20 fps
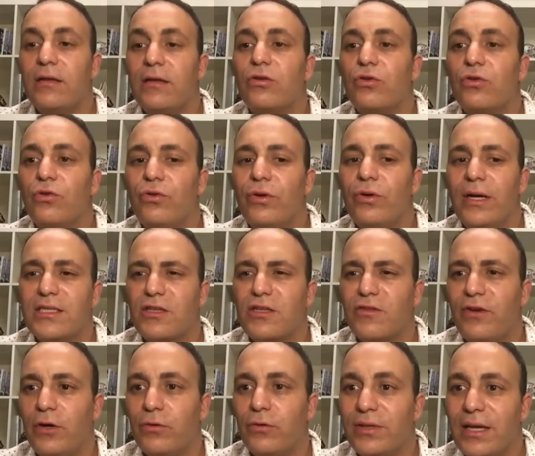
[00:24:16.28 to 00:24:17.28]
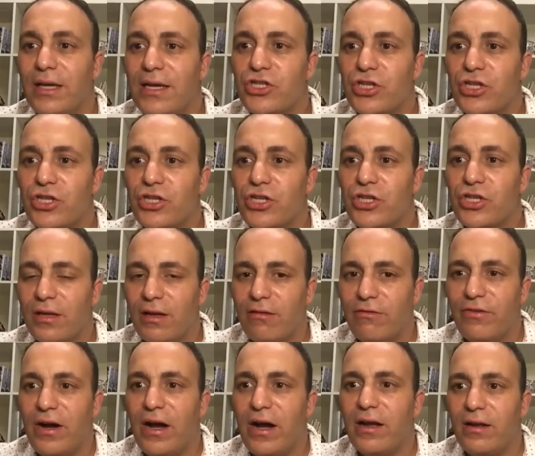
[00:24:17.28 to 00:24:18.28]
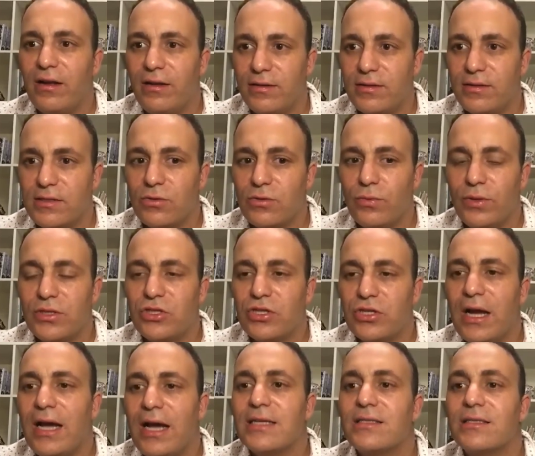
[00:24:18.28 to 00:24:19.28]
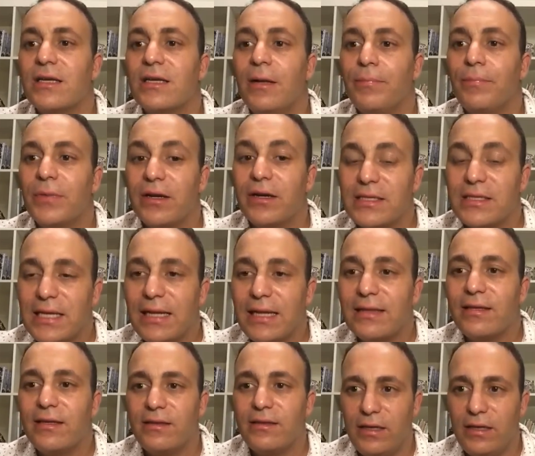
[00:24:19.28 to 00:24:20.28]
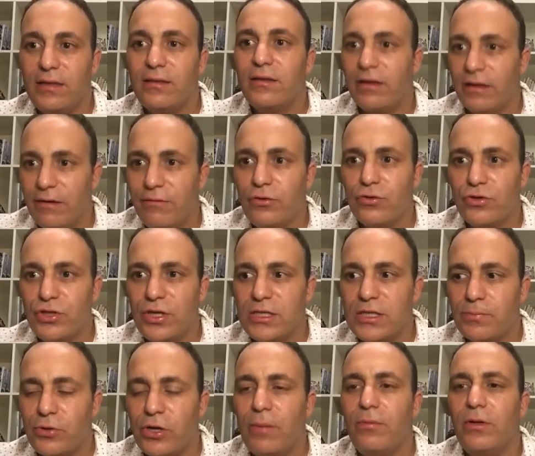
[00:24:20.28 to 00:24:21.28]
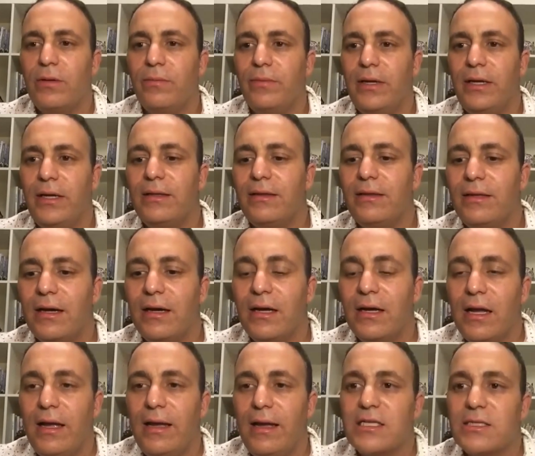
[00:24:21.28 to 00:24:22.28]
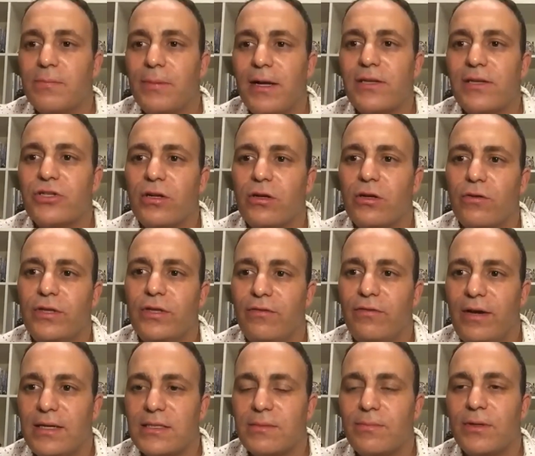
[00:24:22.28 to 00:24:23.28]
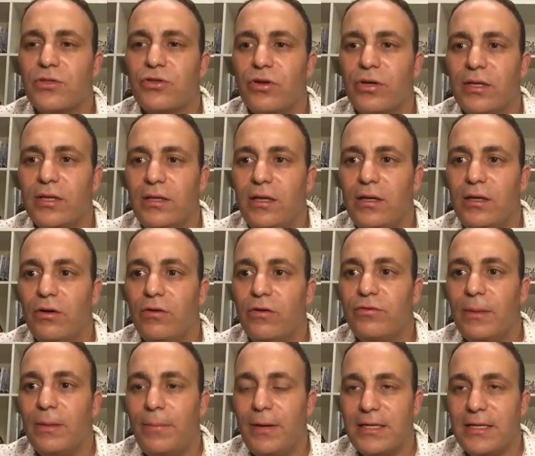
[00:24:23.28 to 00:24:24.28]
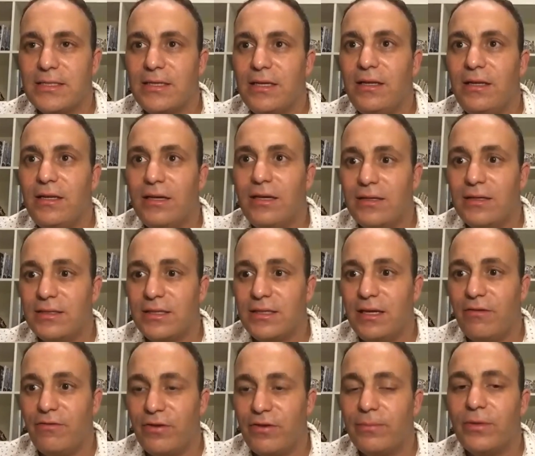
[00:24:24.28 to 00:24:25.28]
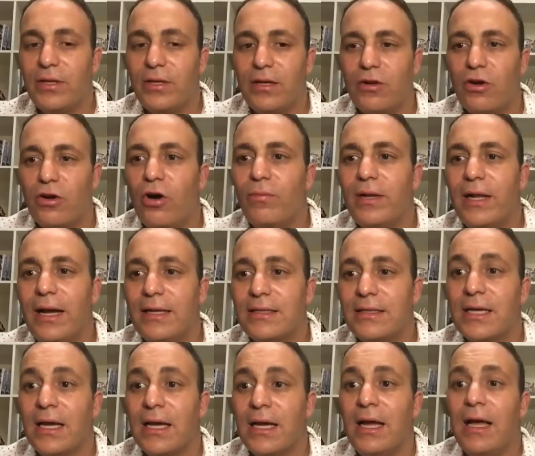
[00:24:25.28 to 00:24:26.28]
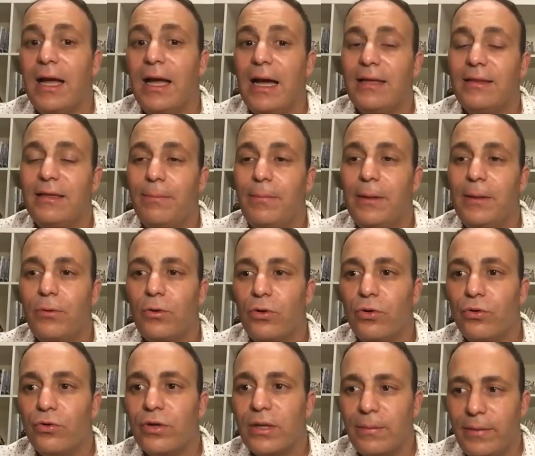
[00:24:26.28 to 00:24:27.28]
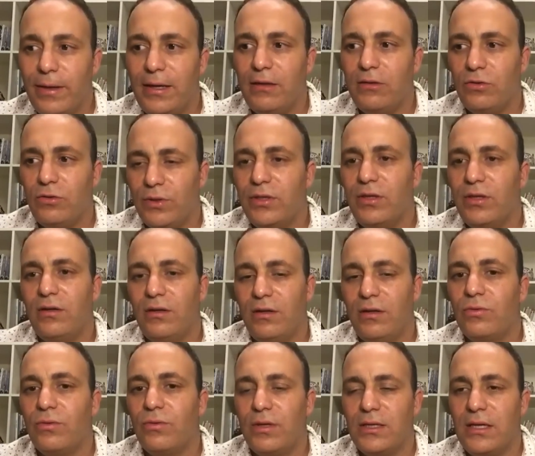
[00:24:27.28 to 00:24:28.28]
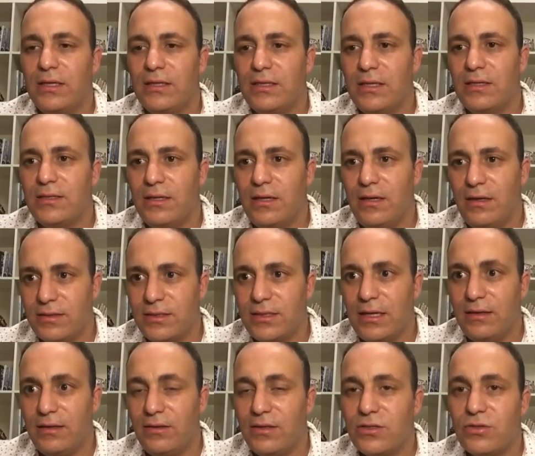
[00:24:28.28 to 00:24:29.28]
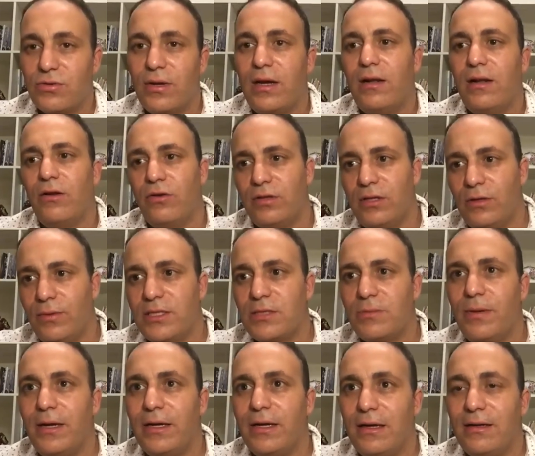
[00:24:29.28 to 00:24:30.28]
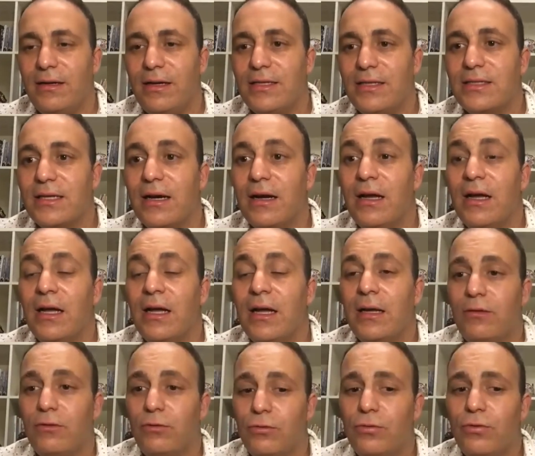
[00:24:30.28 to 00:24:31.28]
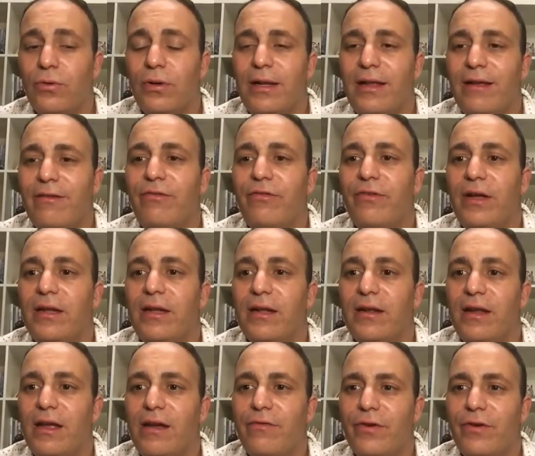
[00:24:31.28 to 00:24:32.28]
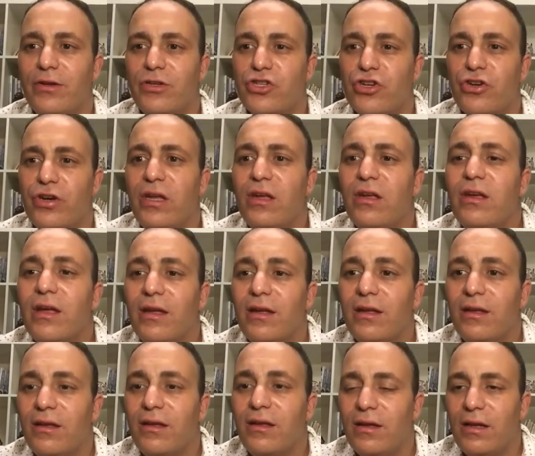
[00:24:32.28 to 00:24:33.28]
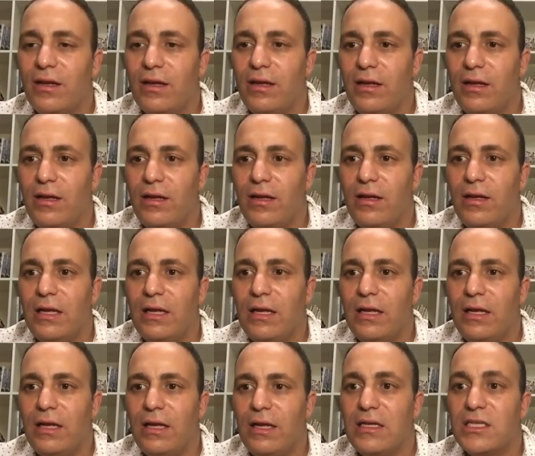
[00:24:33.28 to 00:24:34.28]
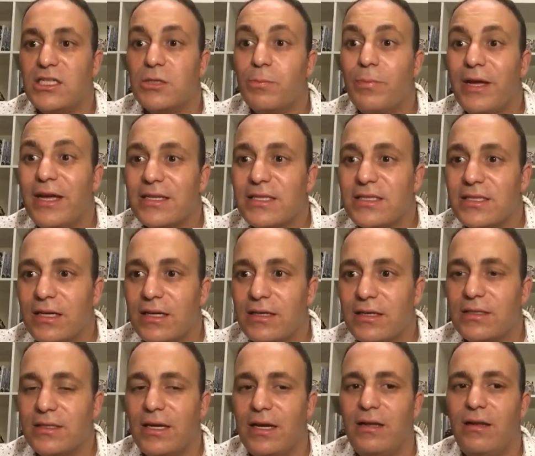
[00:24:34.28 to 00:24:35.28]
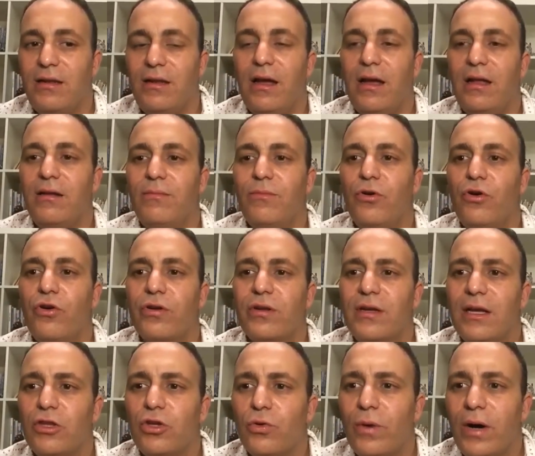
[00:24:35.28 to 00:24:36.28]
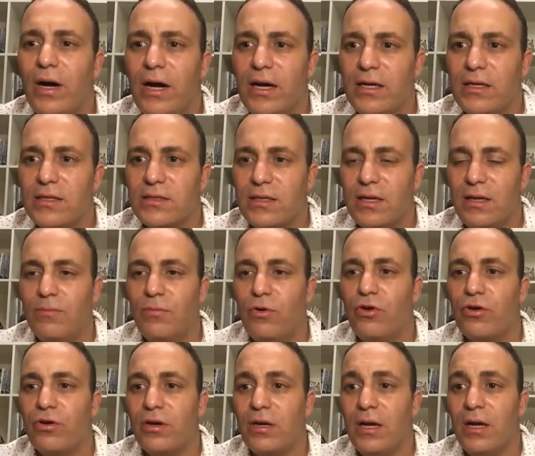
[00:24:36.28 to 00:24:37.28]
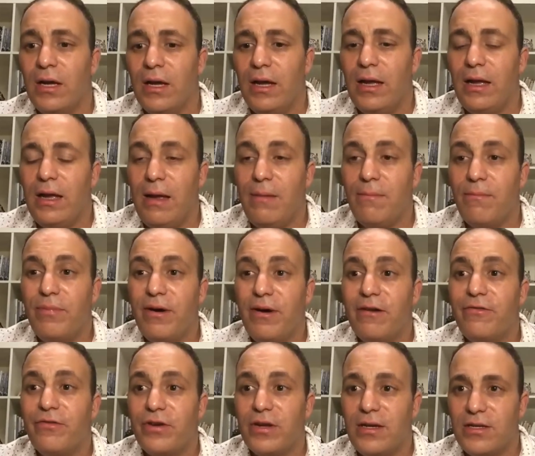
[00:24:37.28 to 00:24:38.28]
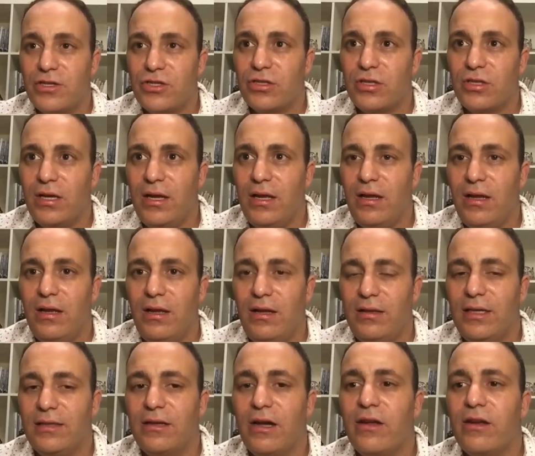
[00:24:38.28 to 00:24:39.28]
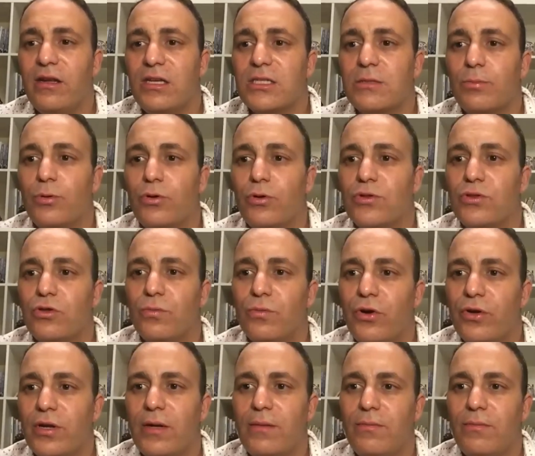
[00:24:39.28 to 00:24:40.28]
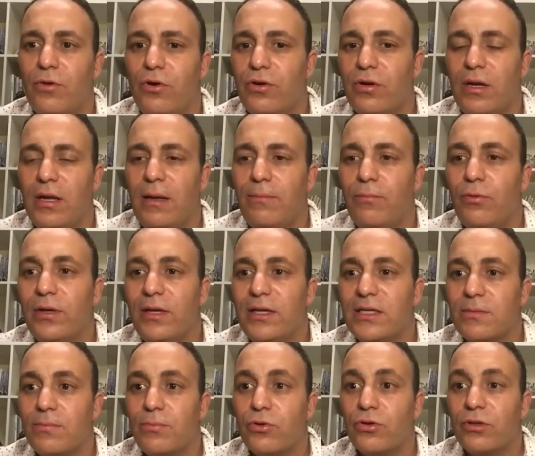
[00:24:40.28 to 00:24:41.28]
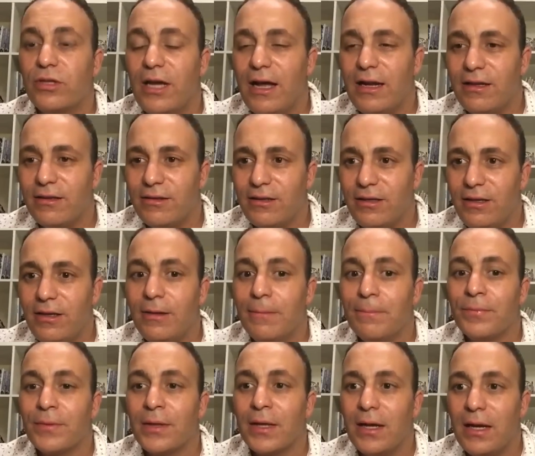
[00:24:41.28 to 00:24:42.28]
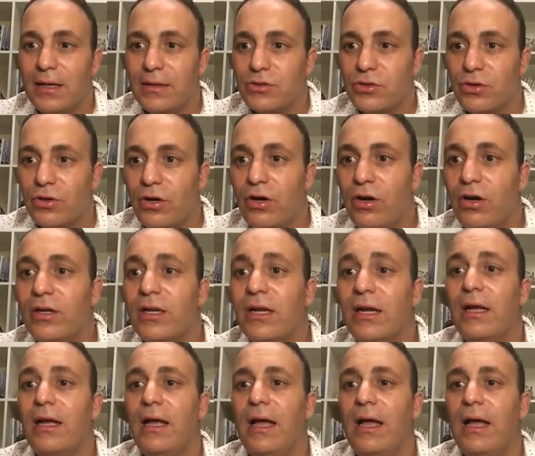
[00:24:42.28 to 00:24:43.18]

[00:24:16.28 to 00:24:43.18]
through its foundational violence, which has resulted in the refugees problem, in the expulsion of the vast majority of the Palestinians from their homelands, and the people who remained, whether it is inside Israel or the West Bank and Gaza, do live in an ever-shrinking spaces and more ghettoized and more impoverished, that are exposed to more and more police brutality and so on.